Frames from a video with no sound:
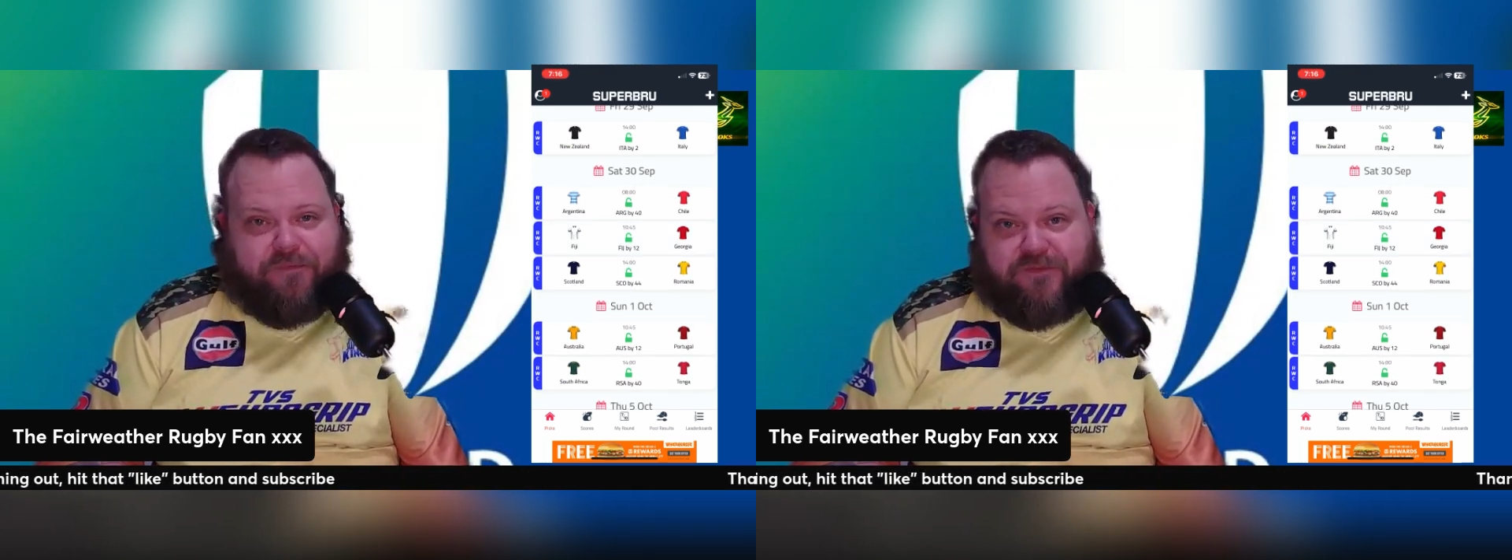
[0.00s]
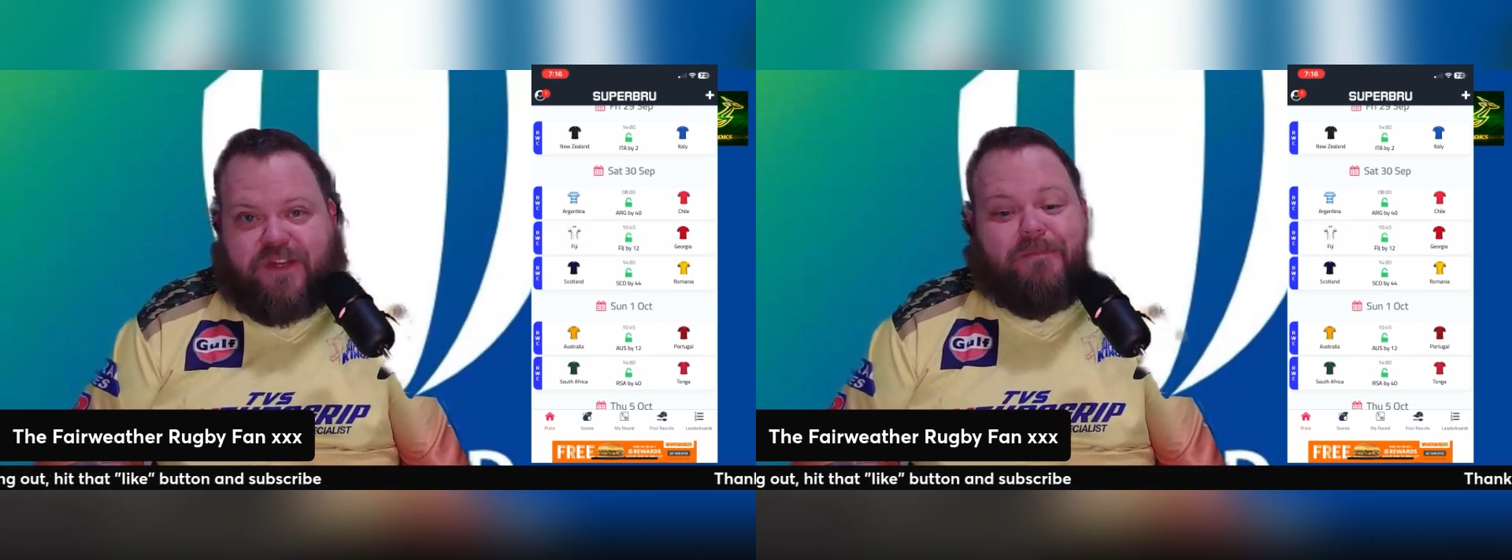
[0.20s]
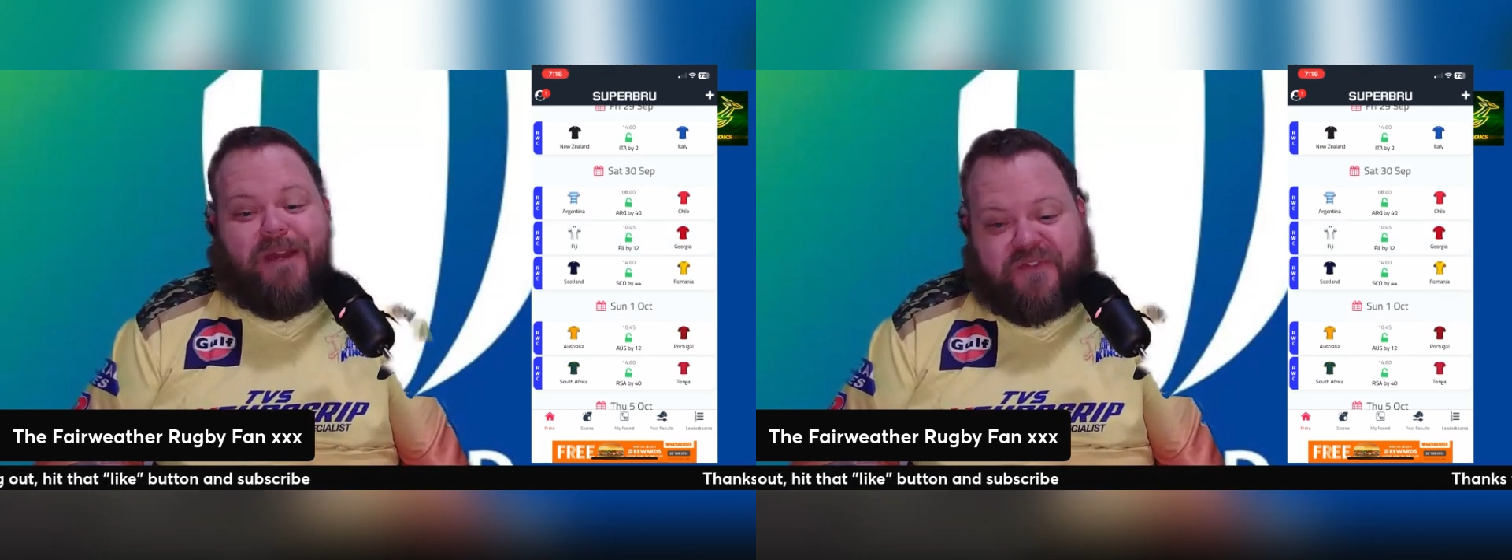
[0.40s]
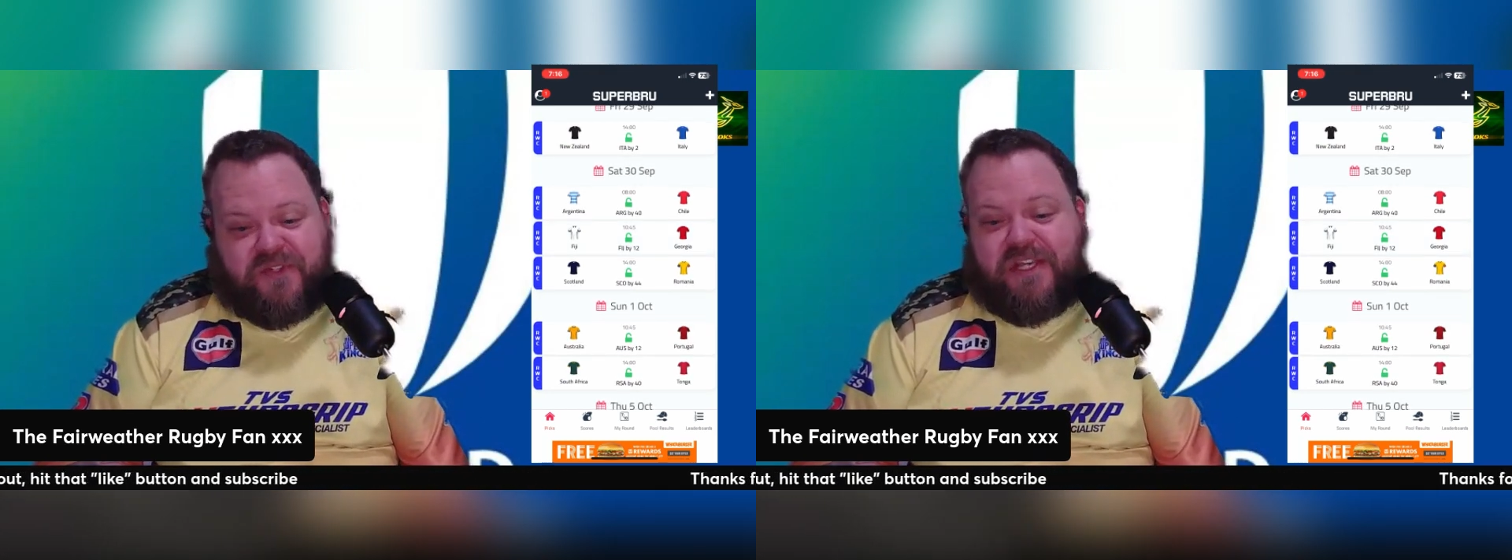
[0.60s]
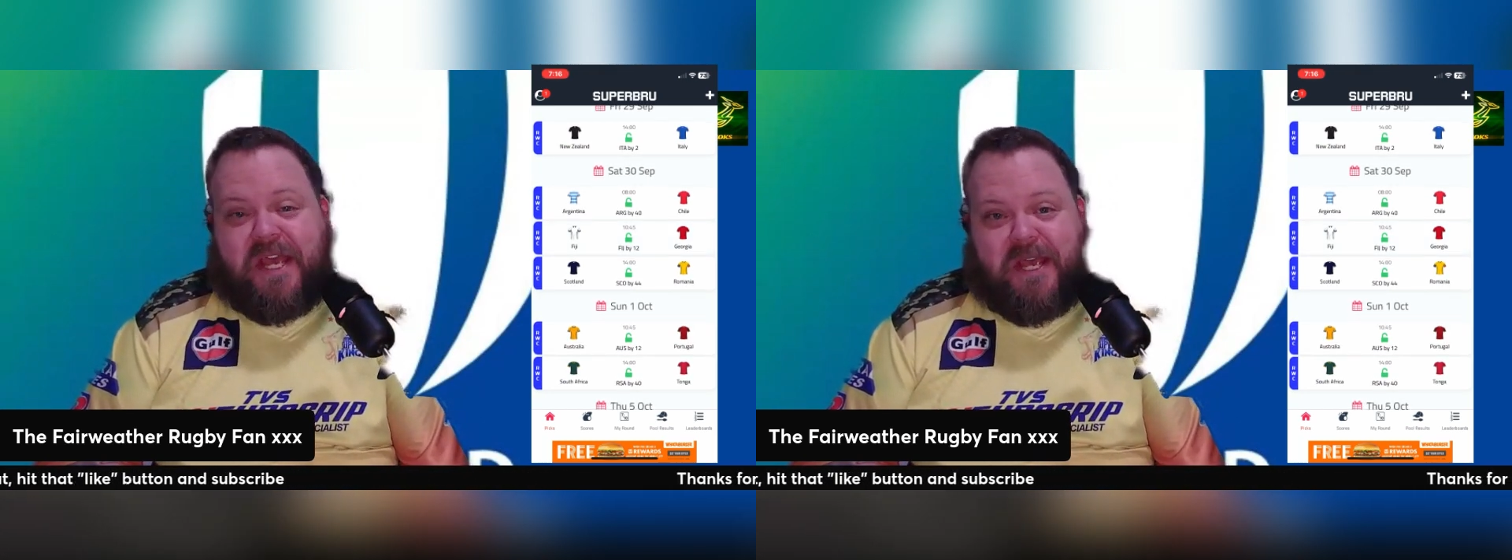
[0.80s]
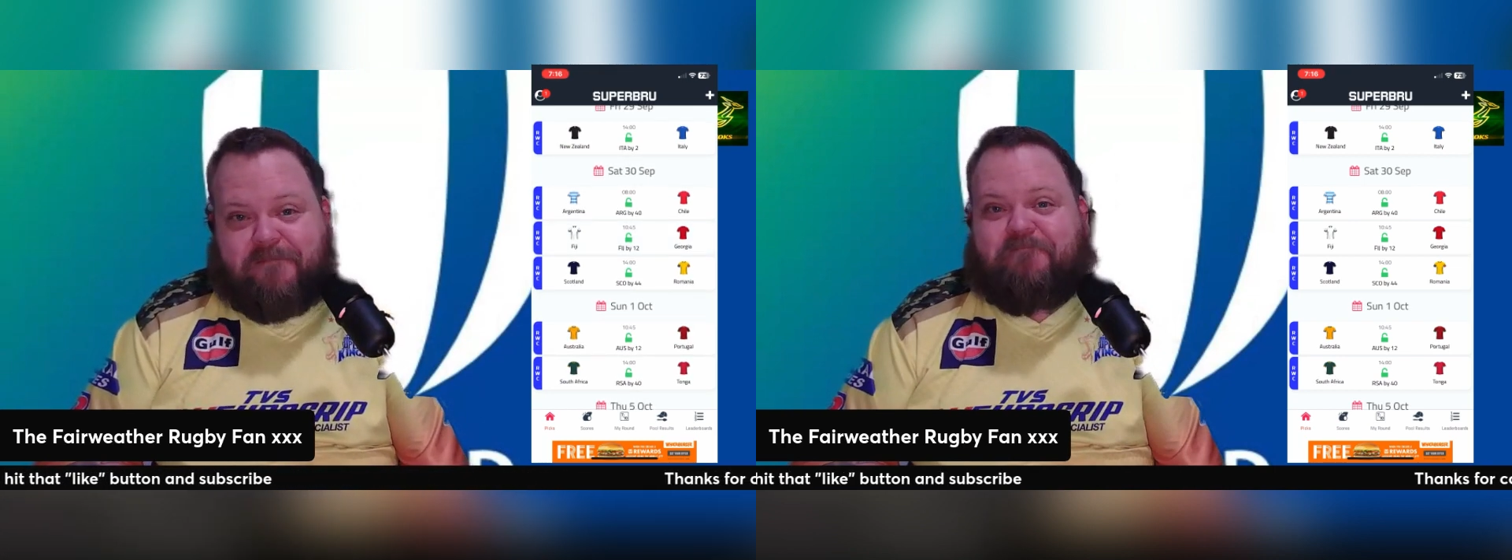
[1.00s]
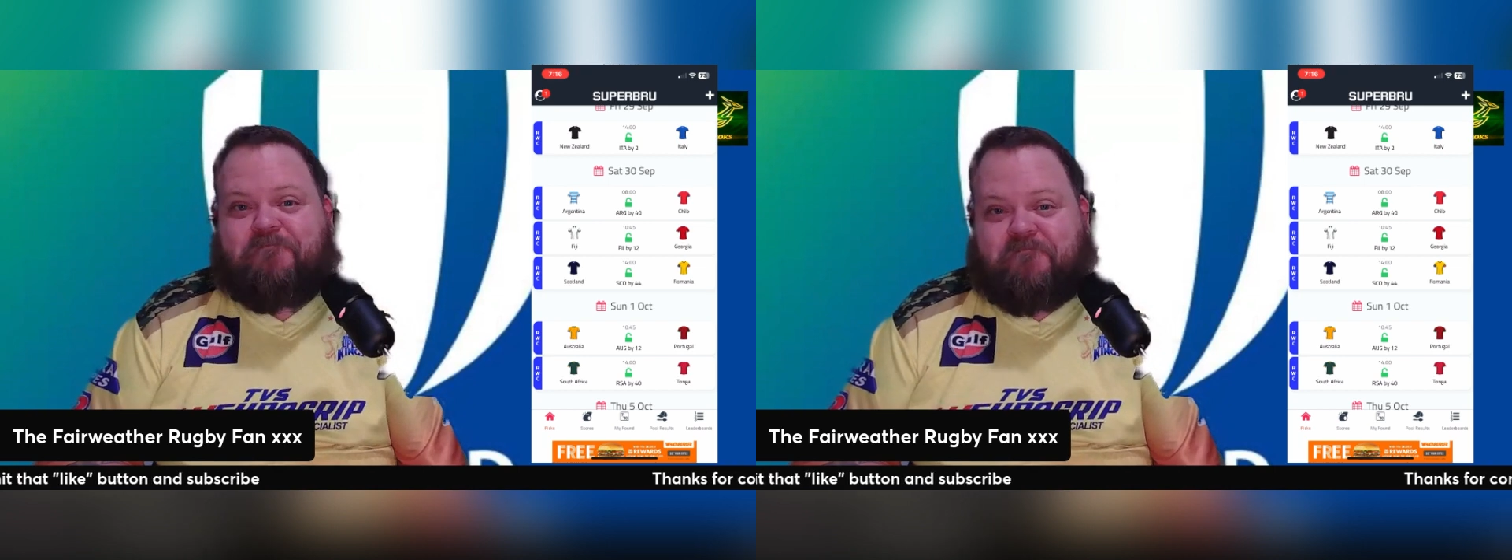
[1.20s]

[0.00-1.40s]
50 minutes of the game.